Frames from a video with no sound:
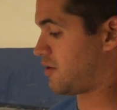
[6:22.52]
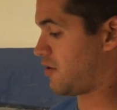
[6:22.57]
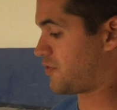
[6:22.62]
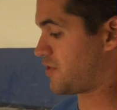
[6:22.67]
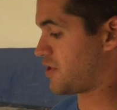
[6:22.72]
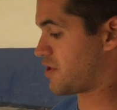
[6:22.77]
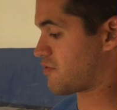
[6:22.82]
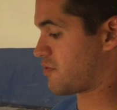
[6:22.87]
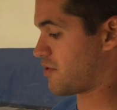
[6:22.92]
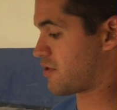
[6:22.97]

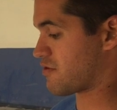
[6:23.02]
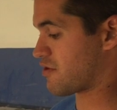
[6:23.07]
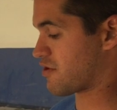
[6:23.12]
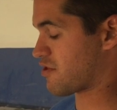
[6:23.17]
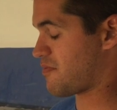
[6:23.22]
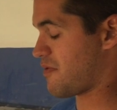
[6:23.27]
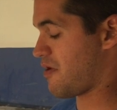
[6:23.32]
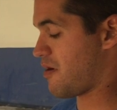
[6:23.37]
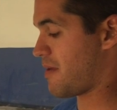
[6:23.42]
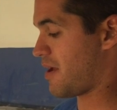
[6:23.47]
these ones are
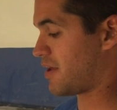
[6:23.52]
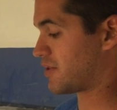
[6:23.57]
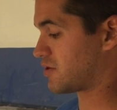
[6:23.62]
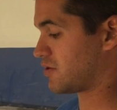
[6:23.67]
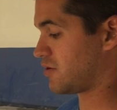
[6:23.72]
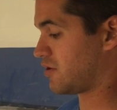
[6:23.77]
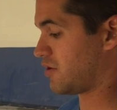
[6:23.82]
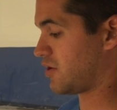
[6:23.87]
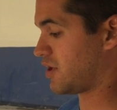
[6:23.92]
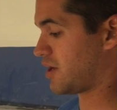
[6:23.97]

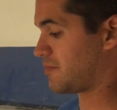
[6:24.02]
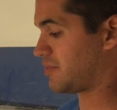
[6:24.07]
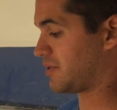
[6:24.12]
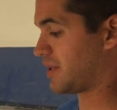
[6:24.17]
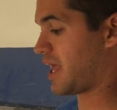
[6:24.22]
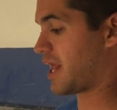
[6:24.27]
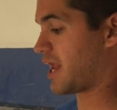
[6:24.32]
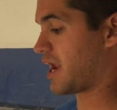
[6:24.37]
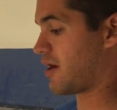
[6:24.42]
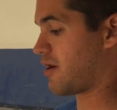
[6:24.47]
experimental, and I'm
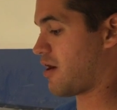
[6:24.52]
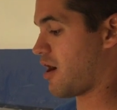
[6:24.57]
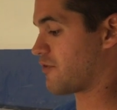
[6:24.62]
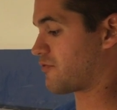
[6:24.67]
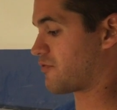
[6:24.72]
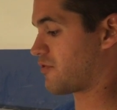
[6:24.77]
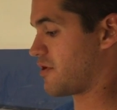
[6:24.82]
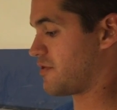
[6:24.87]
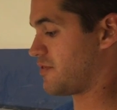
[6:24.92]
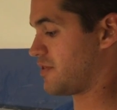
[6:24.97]
planning on
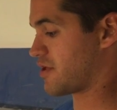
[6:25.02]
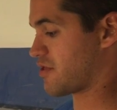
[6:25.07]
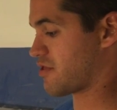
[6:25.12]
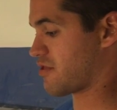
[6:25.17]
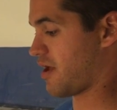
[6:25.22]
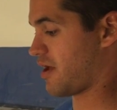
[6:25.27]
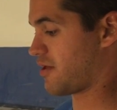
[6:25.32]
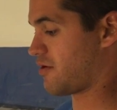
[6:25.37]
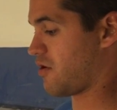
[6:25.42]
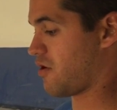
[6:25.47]
offering
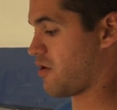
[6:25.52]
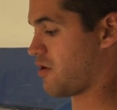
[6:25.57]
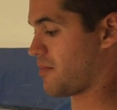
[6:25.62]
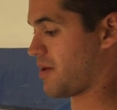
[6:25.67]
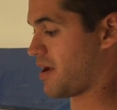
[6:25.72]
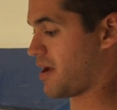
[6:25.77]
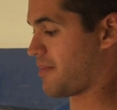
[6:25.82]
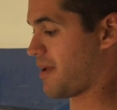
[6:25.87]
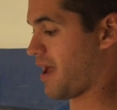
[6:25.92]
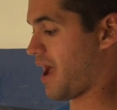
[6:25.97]
this on all
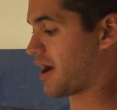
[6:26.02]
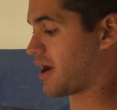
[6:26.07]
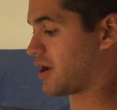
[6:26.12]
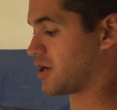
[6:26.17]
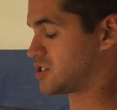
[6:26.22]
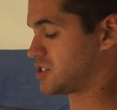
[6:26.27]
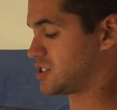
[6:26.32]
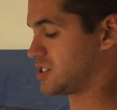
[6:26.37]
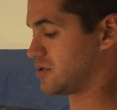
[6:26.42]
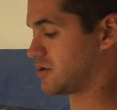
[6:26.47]
my
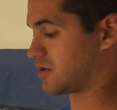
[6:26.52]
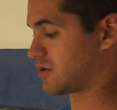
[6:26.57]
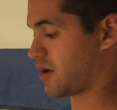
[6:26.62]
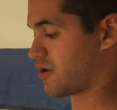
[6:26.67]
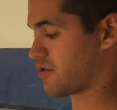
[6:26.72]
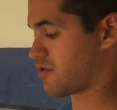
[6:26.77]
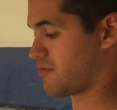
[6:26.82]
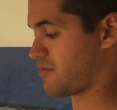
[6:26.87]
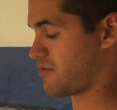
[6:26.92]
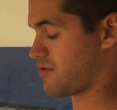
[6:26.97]
package deal
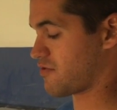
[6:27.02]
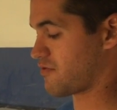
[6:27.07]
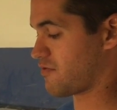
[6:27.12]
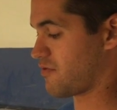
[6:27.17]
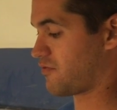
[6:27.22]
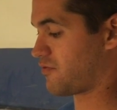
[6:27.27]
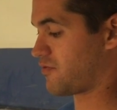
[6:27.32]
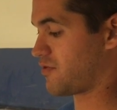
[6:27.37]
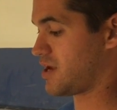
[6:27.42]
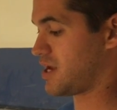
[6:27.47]
customers
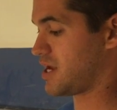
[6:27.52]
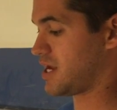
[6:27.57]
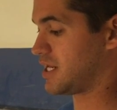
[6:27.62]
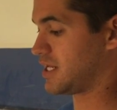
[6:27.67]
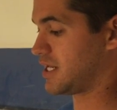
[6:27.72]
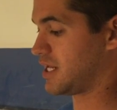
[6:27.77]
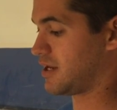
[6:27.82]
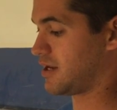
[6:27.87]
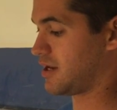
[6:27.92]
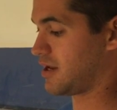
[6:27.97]
for free,
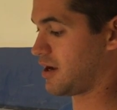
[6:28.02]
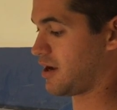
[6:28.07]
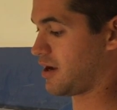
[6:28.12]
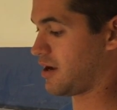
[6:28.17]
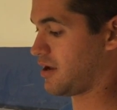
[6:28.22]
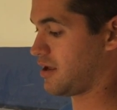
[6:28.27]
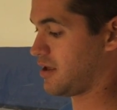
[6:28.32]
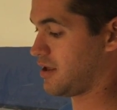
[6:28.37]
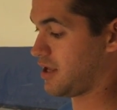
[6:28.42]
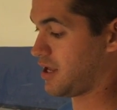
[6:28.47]
and then
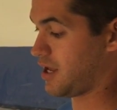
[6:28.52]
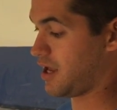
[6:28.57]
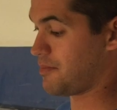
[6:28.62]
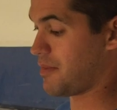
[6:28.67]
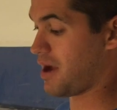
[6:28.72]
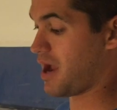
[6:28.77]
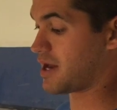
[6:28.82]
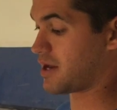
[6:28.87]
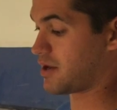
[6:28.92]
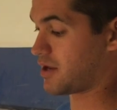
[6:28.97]
it
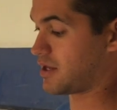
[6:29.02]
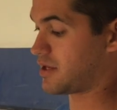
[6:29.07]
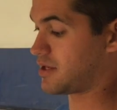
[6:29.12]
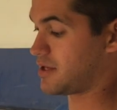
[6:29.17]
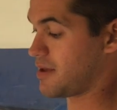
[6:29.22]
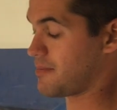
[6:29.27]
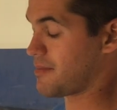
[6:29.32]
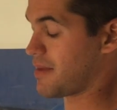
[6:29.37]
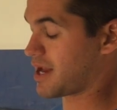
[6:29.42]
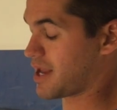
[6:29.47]
might
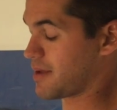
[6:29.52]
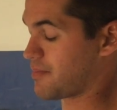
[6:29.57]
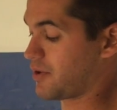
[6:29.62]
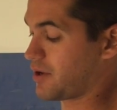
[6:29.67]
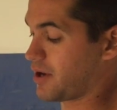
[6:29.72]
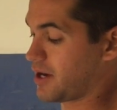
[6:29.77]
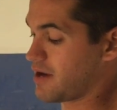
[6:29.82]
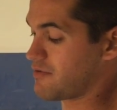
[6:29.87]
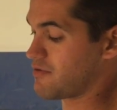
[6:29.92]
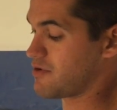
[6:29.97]
get put
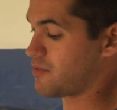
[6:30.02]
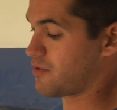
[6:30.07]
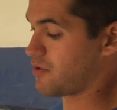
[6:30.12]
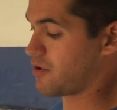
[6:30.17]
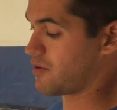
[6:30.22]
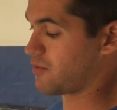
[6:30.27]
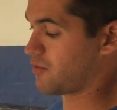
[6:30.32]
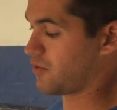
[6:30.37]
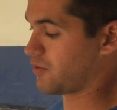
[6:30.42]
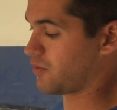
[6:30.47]
on every
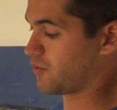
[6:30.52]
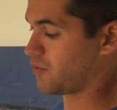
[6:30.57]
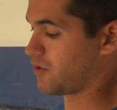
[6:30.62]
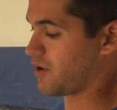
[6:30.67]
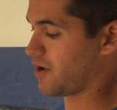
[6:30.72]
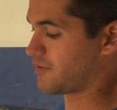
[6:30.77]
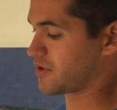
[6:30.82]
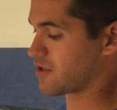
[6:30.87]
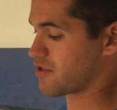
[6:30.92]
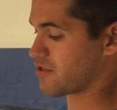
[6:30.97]
board. We'll
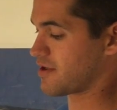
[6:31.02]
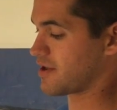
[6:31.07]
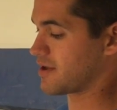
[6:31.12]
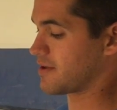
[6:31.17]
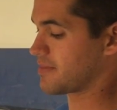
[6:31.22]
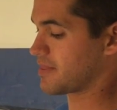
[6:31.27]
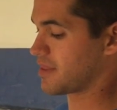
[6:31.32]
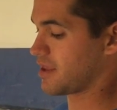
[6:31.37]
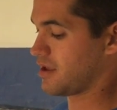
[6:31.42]
have to see.